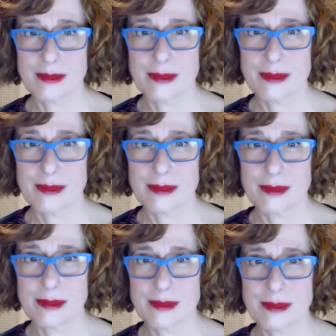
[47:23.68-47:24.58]
that
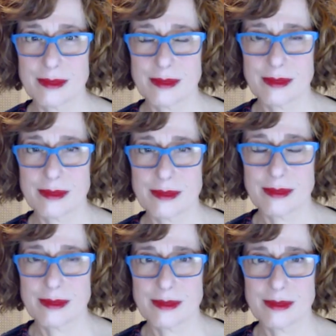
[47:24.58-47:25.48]
first question and a
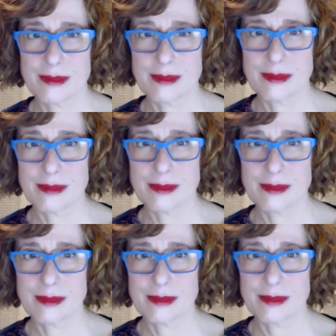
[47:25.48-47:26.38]
family
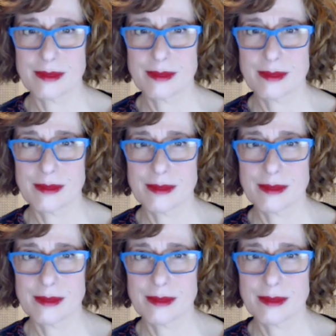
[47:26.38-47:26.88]
conversation